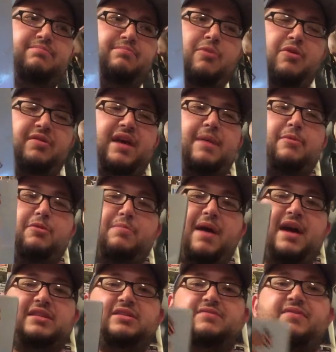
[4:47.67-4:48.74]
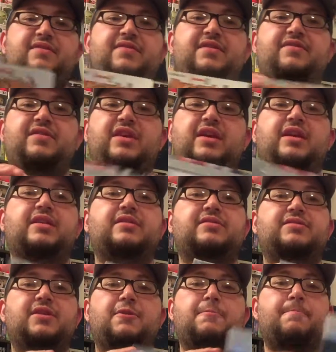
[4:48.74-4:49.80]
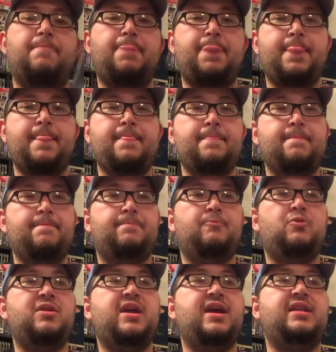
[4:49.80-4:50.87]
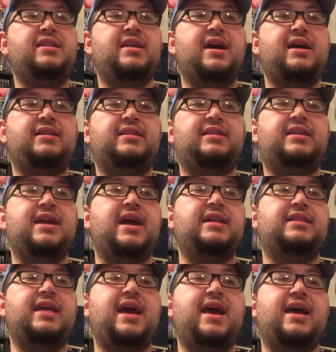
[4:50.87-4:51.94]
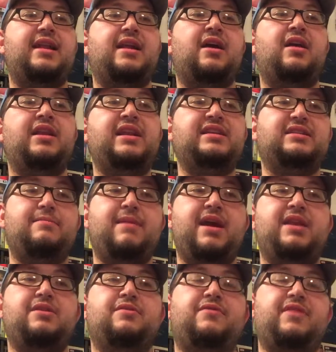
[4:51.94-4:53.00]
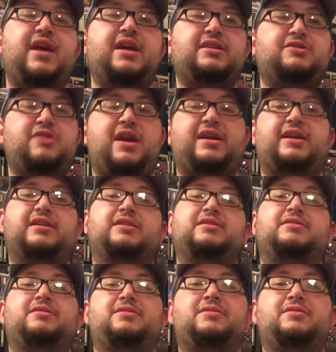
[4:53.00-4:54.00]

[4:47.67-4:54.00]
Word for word: Both got both boxes for 15 So went ahead and uh, got that. All I need is the manual for that Dracula.